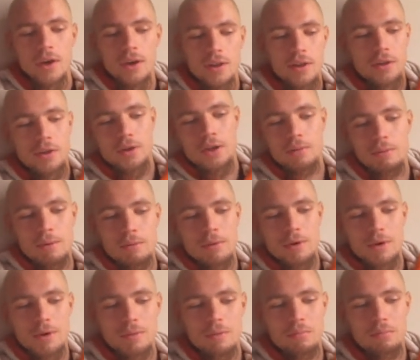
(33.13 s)
And then I
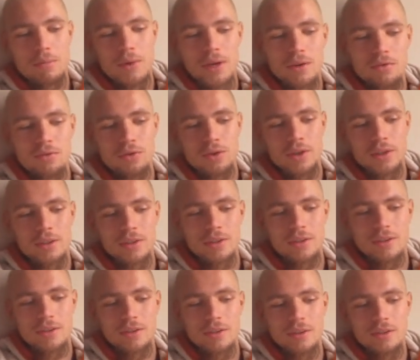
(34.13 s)
remember my
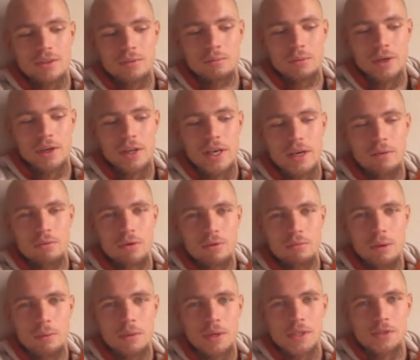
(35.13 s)
friend, my neighbor,
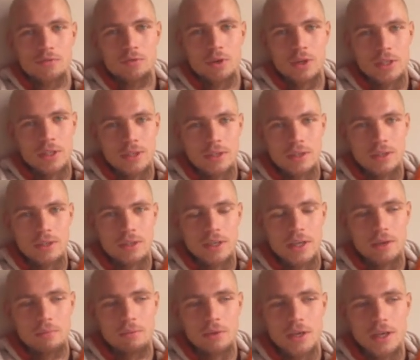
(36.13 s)
my best friend at the
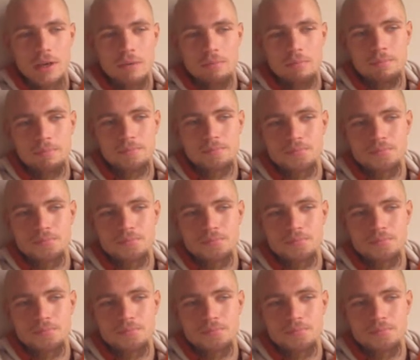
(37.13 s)
time, came